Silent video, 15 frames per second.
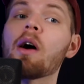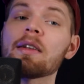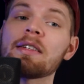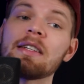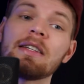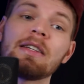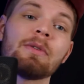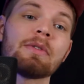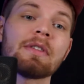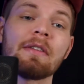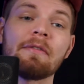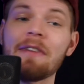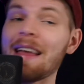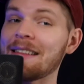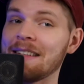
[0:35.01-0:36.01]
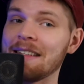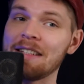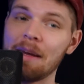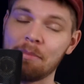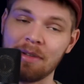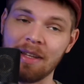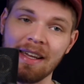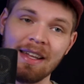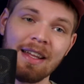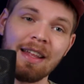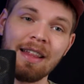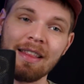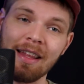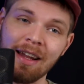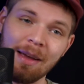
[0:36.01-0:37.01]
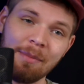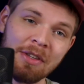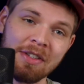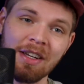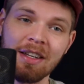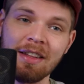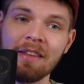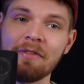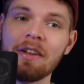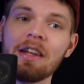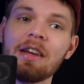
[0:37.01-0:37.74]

to use the fancy template that I'm using in this video,